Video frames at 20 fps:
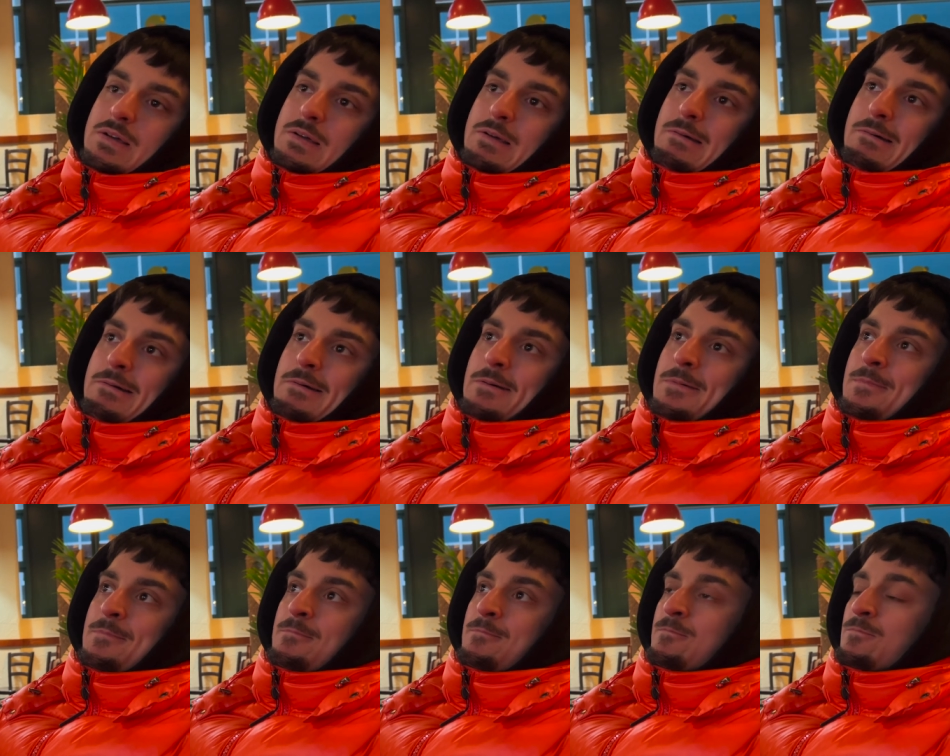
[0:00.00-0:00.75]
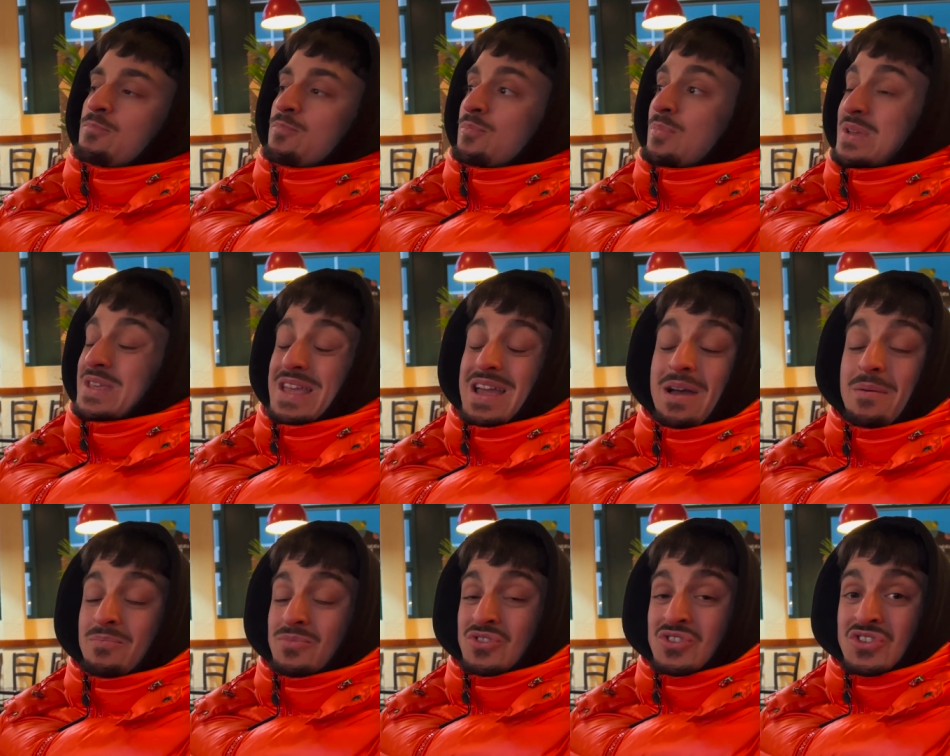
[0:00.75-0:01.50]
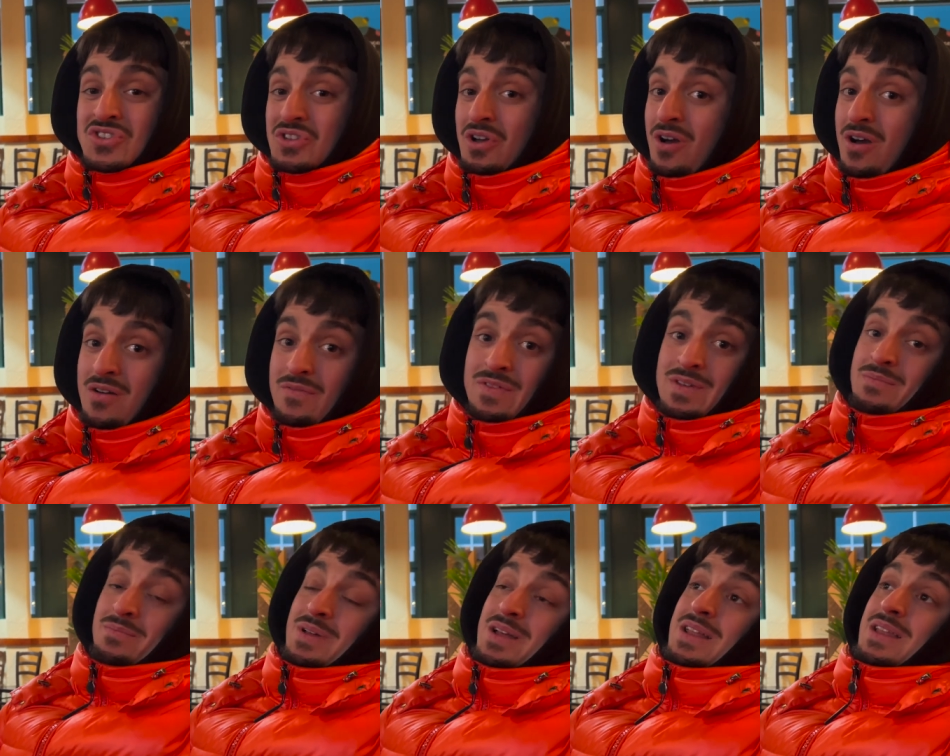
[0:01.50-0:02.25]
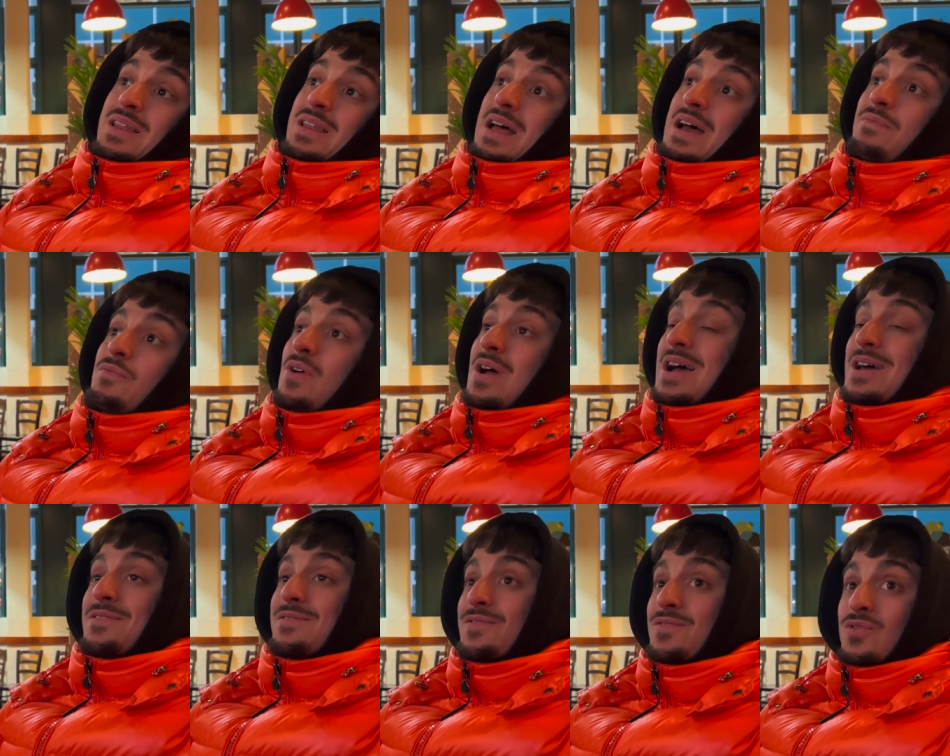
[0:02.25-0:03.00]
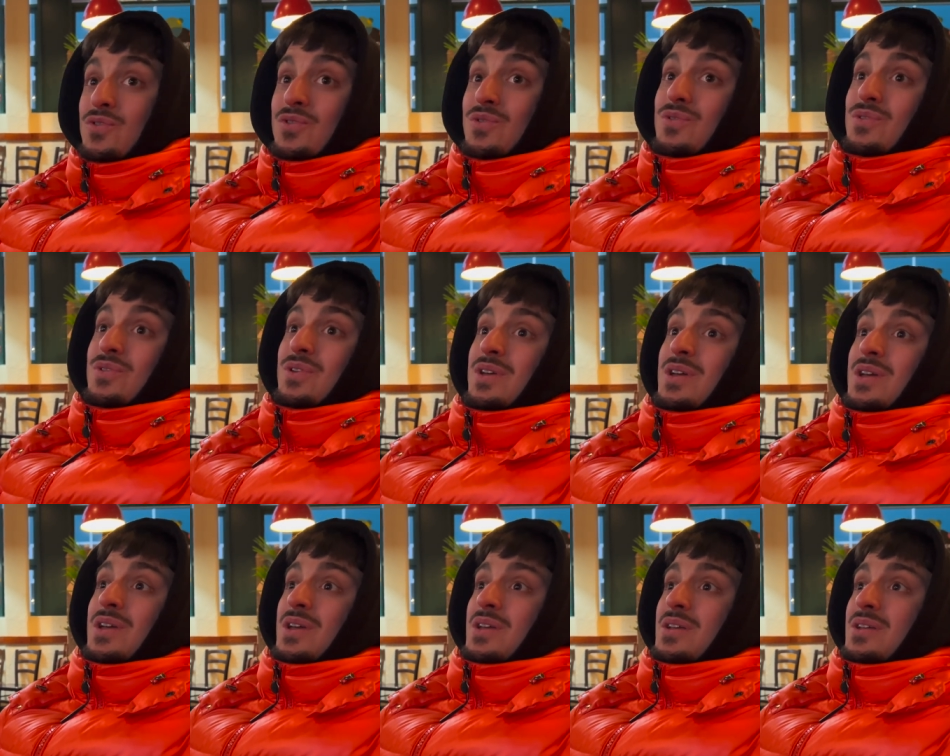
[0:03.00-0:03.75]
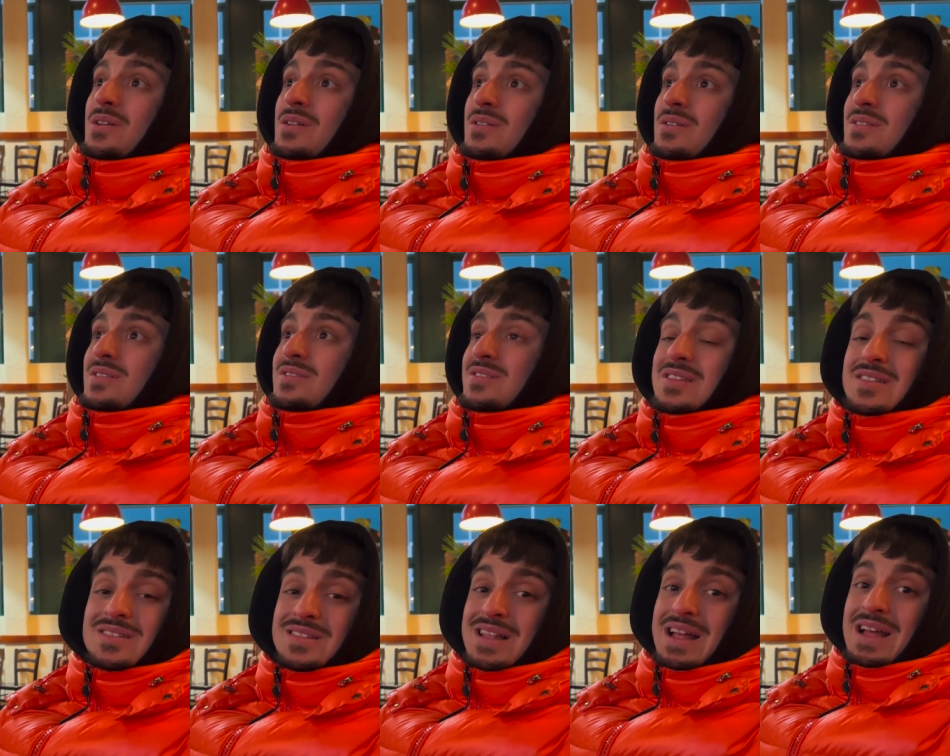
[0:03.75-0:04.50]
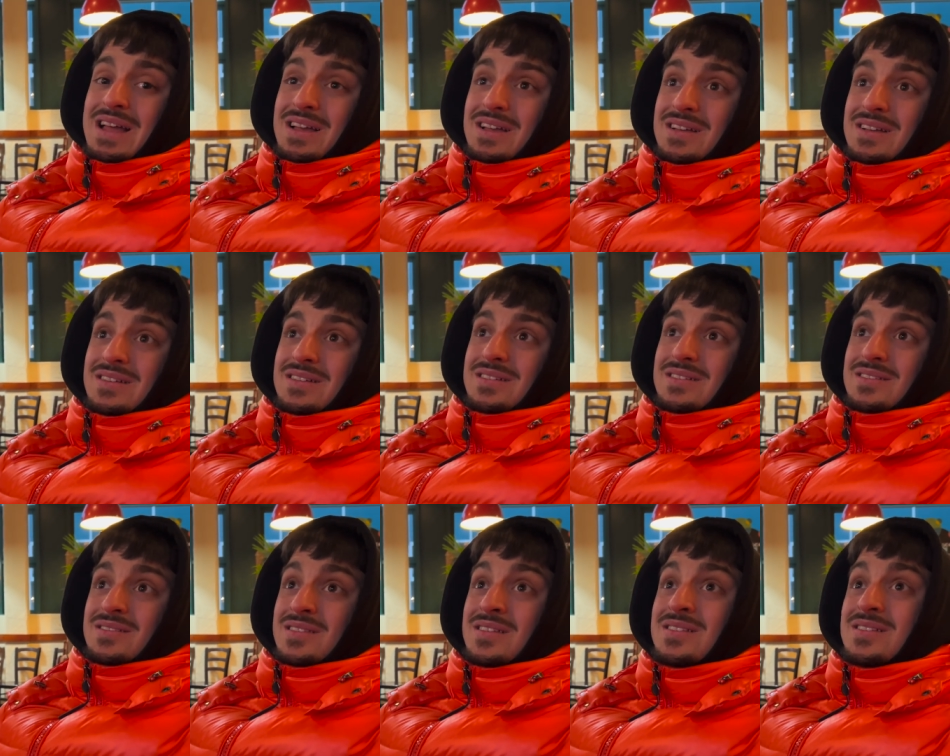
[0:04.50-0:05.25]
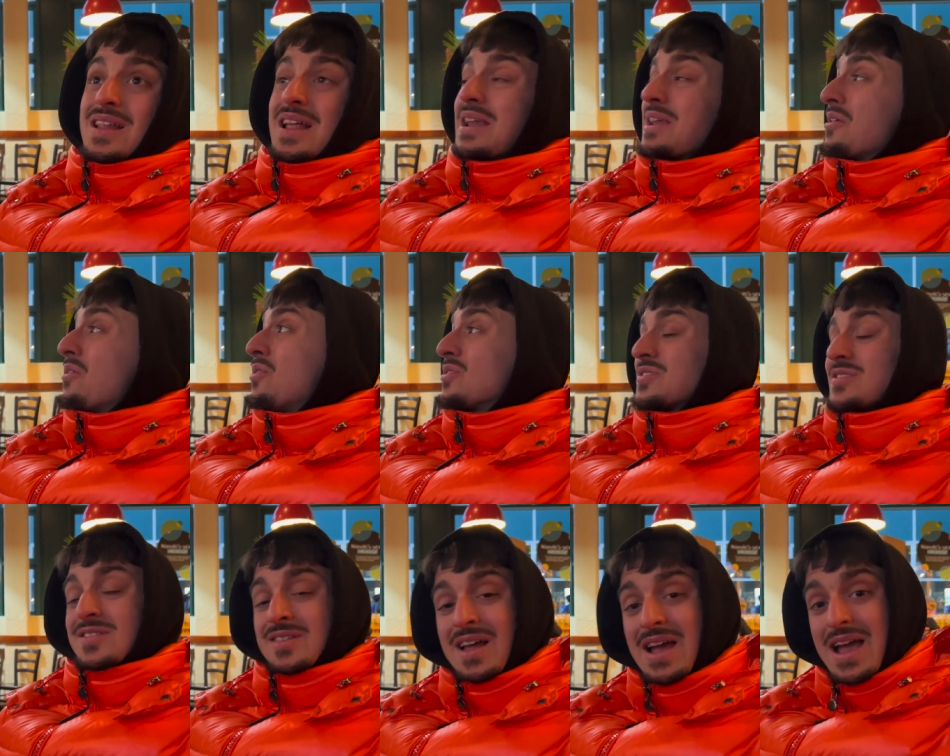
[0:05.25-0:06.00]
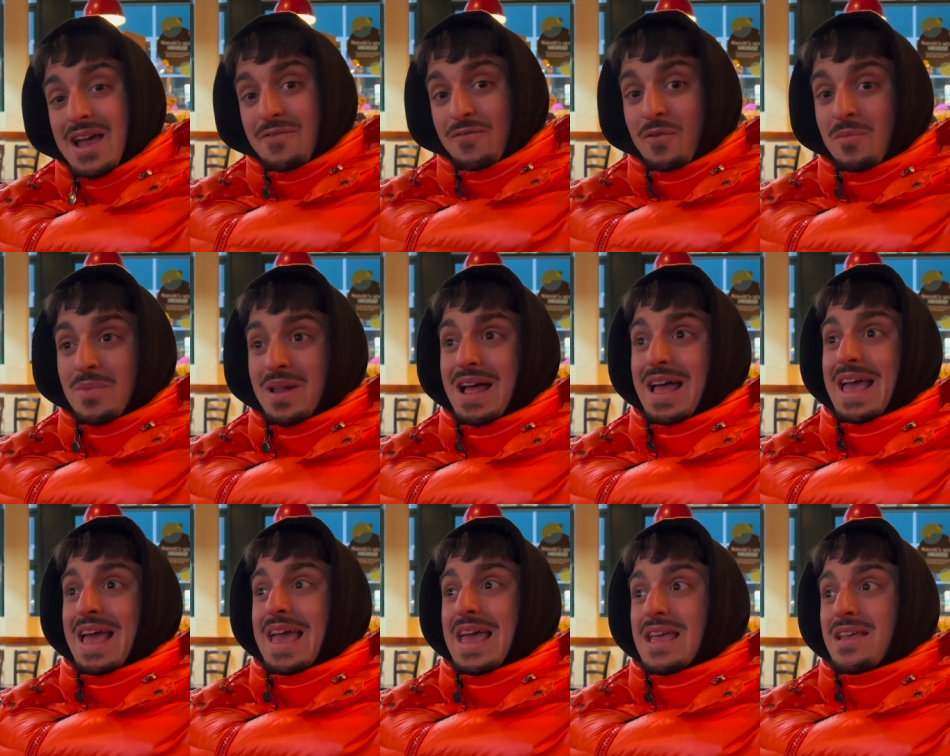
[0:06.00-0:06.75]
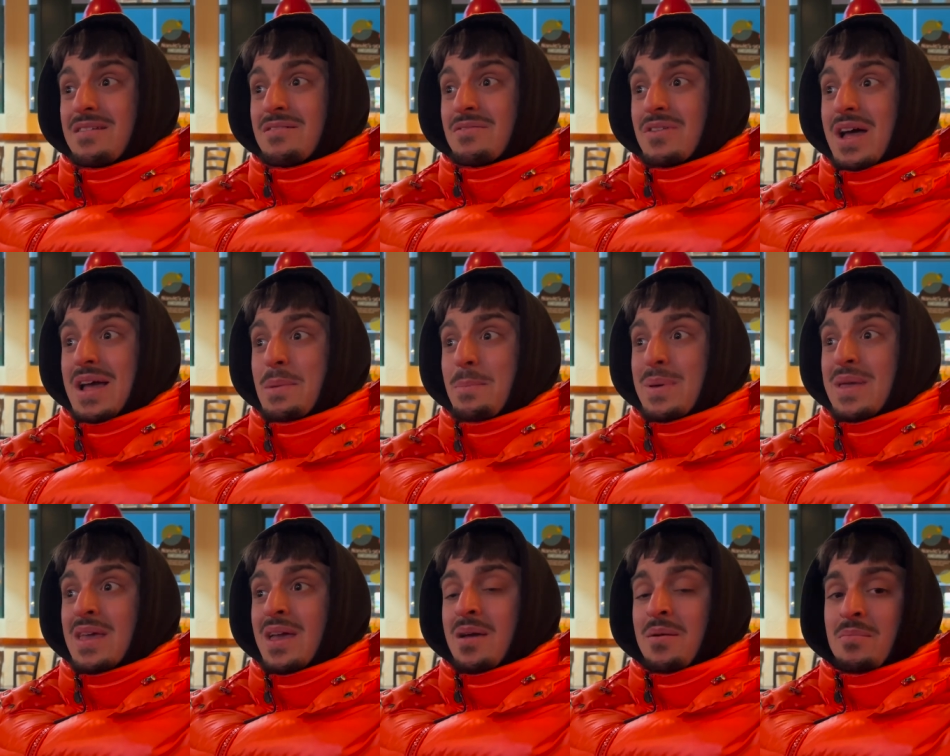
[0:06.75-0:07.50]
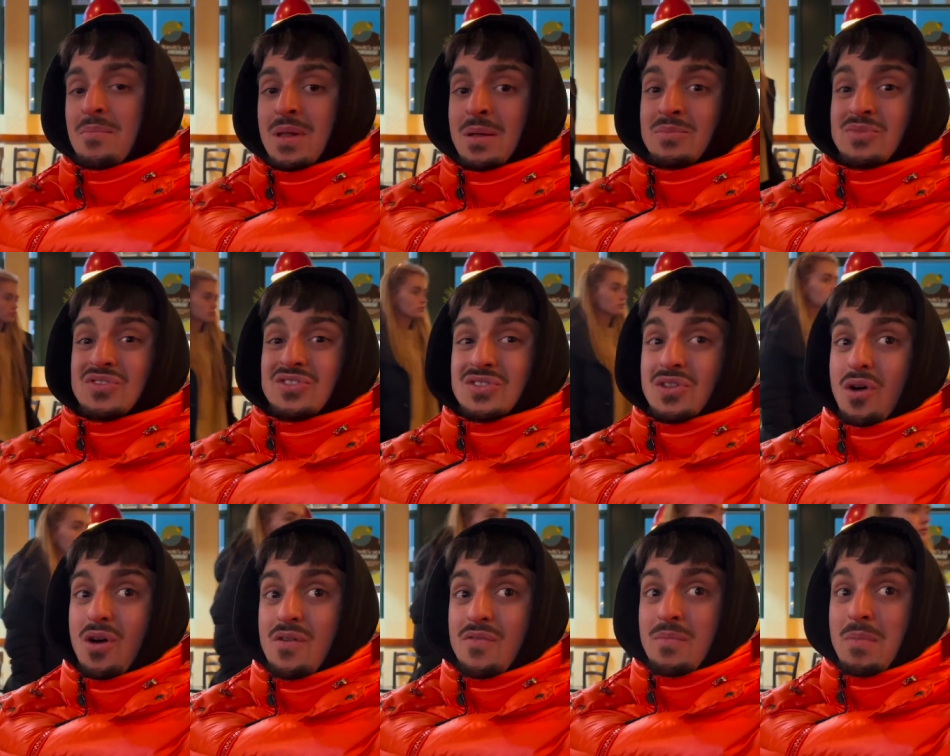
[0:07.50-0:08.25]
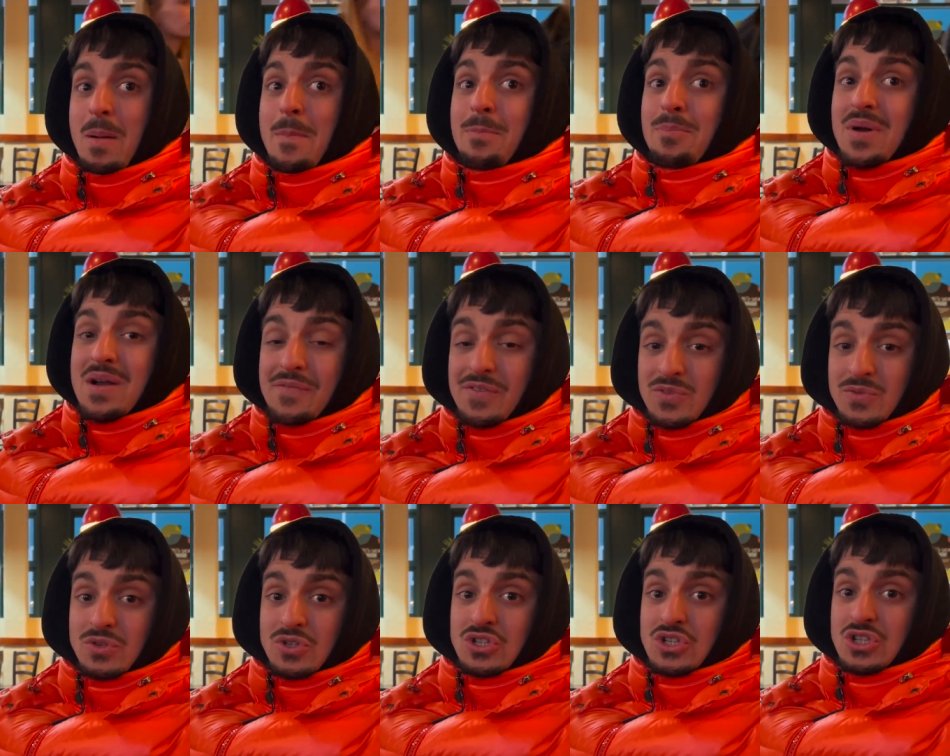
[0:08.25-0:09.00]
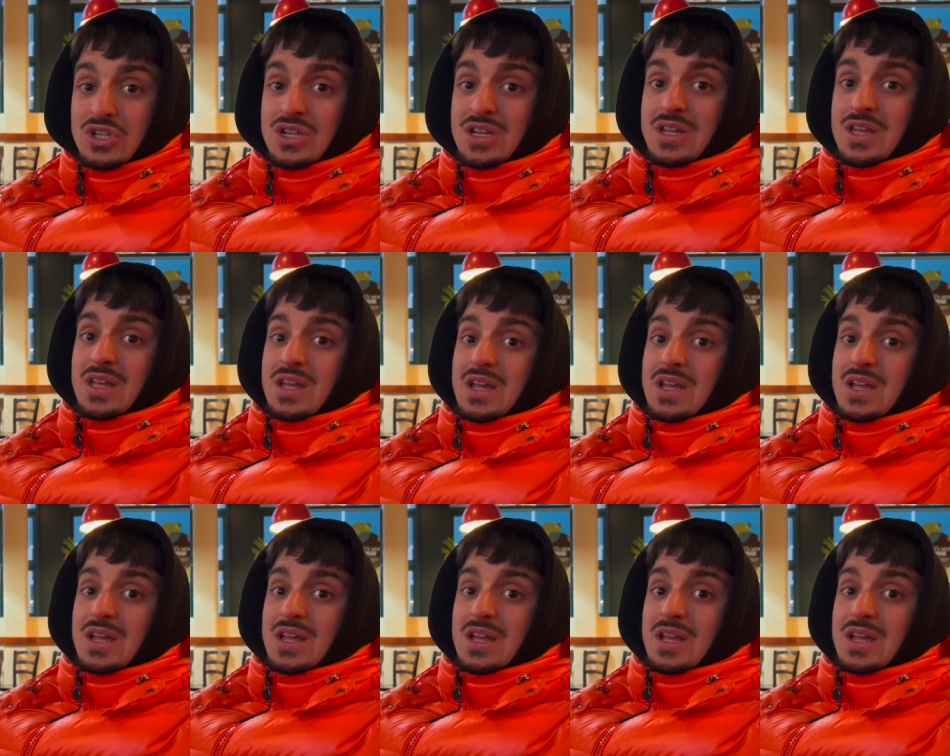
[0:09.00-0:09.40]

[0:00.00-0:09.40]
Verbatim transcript: Um, but yeah, I'm starving, man. I've not had food since like since like last night from like 8, 9 p.m. I'm starving. My breakfast was shit.